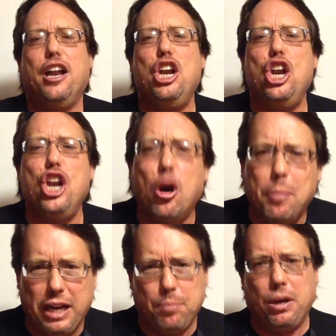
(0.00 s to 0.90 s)

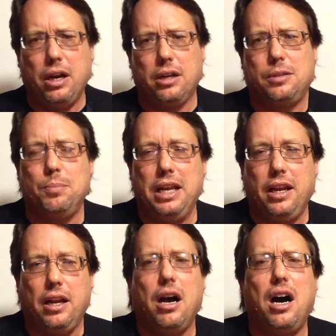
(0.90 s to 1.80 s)
Nobody punked
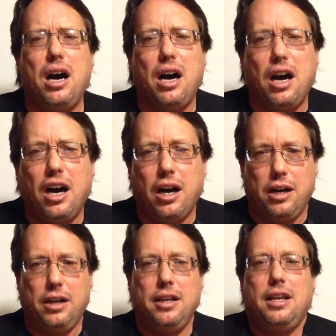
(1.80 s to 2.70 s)
me.
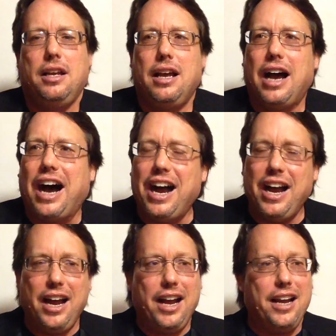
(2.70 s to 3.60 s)

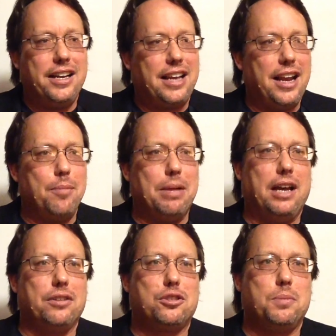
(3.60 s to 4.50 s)
I came
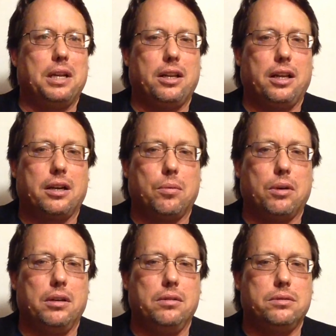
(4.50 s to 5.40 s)
out smelling like a
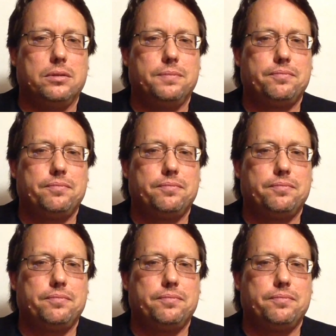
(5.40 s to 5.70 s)
rose.